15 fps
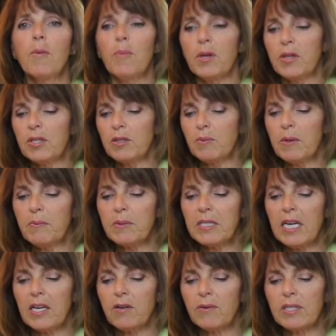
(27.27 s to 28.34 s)
But the sweet
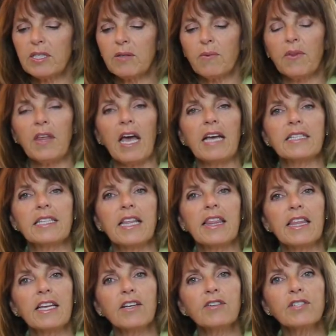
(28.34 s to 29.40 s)
potato is the one that has the
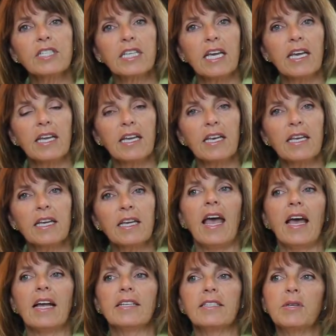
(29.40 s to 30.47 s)
thinner skin,
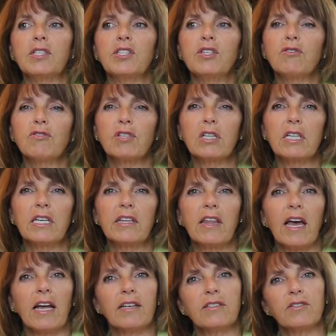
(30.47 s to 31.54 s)
and it's usually
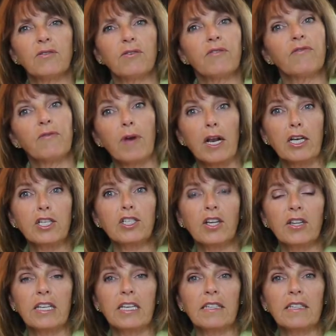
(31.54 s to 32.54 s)
that sort of reddish on the